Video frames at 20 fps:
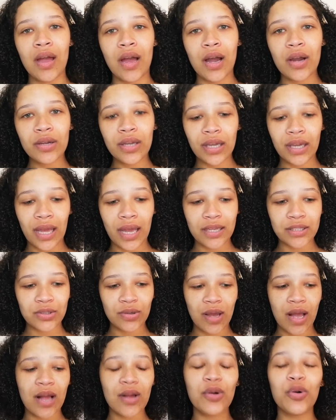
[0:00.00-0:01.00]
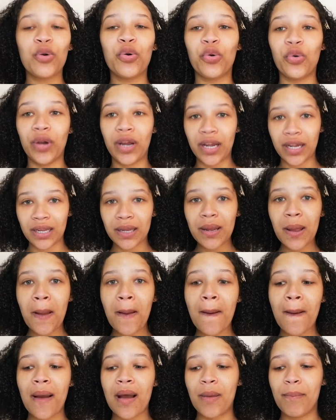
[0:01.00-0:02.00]
Okay guys, so I already
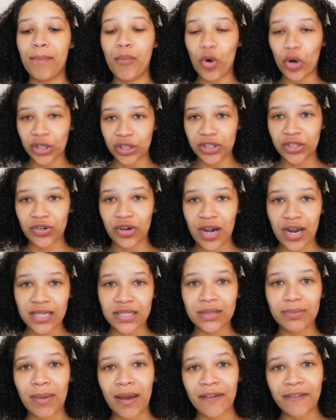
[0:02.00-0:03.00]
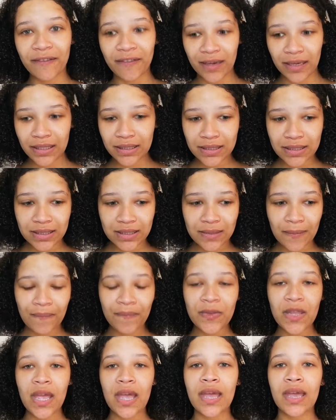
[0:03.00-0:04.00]
moisturized my face,
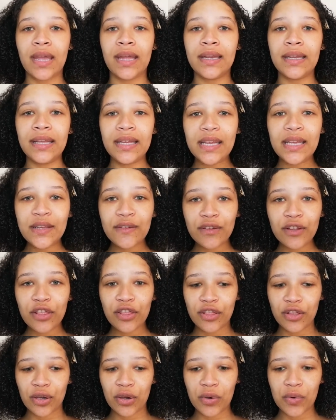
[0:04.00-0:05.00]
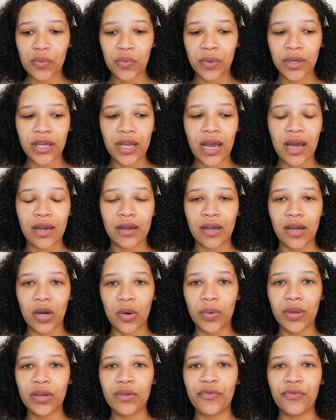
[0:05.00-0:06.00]
and even though we are
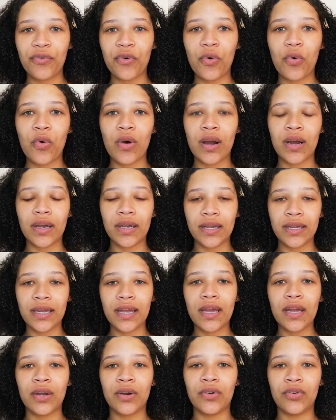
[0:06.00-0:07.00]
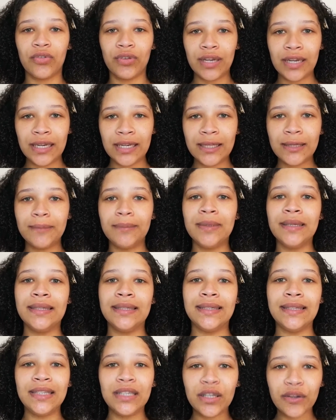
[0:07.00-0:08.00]
going for a really
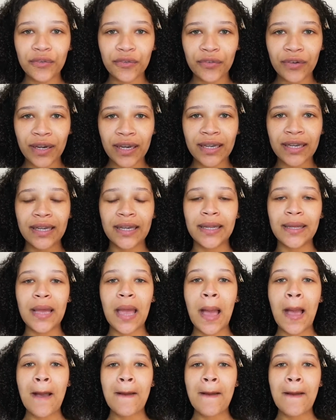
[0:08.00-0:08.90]
beginner friendly